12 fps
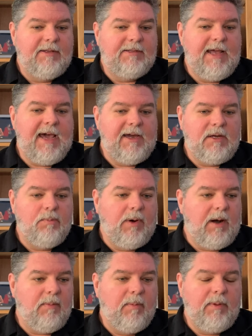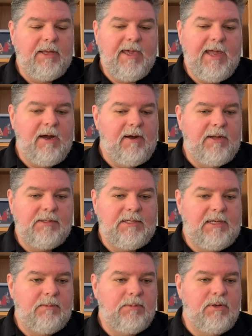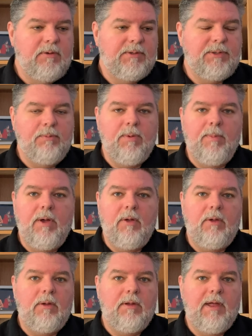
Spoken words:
Dak could probably carry a team to a Super Bowl.